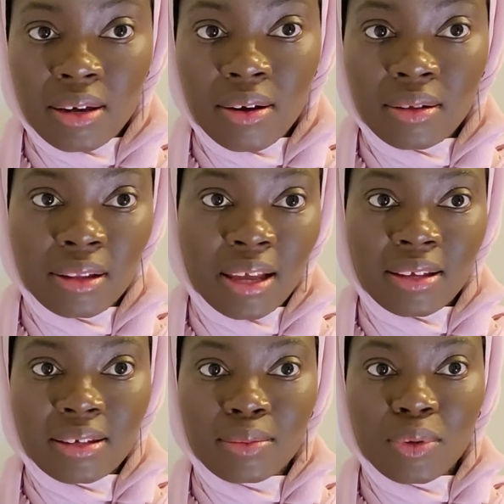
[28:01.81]
at all.
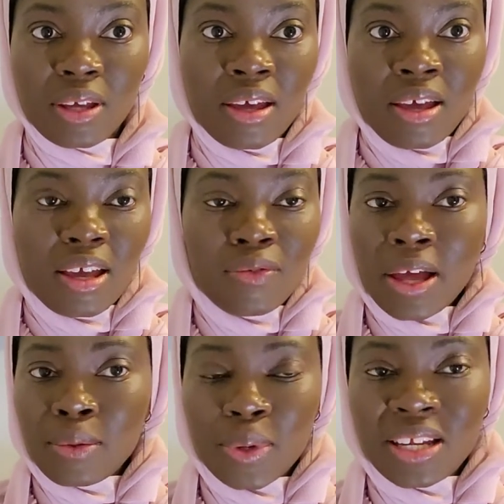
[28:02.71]
Like,
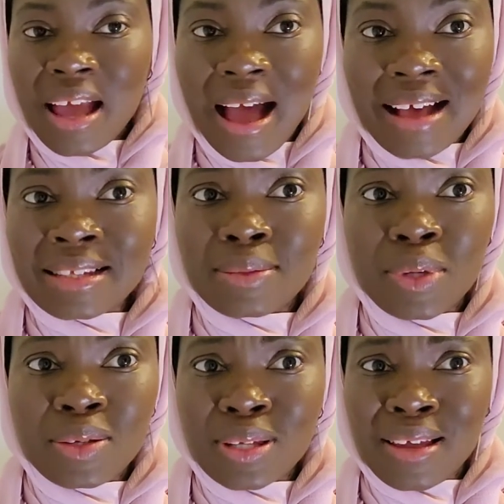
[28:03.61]
if anybody
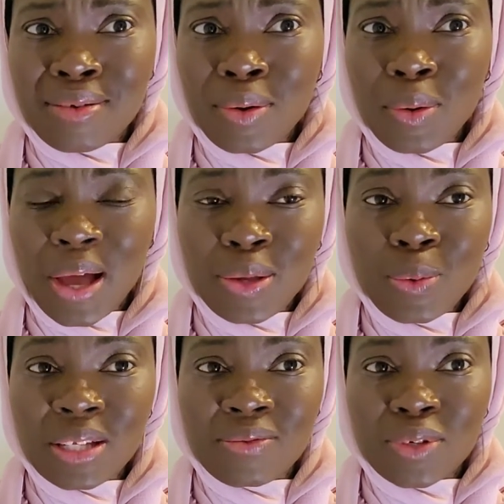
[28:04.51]
asked me, it's like, oh, are
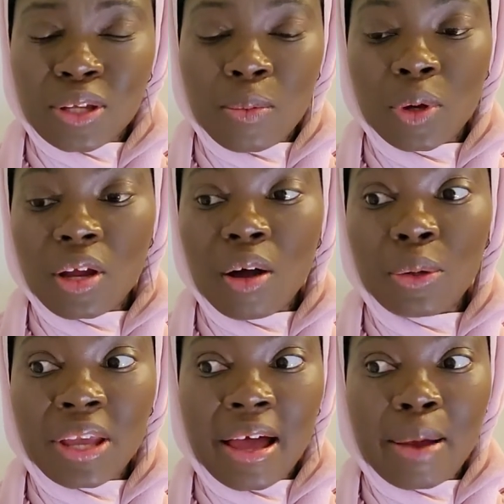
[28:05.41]
you waiting for someone?
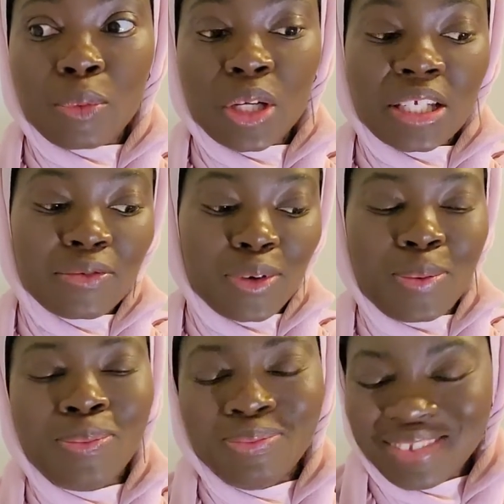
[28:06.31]
Oh yeah, I'm waiting for,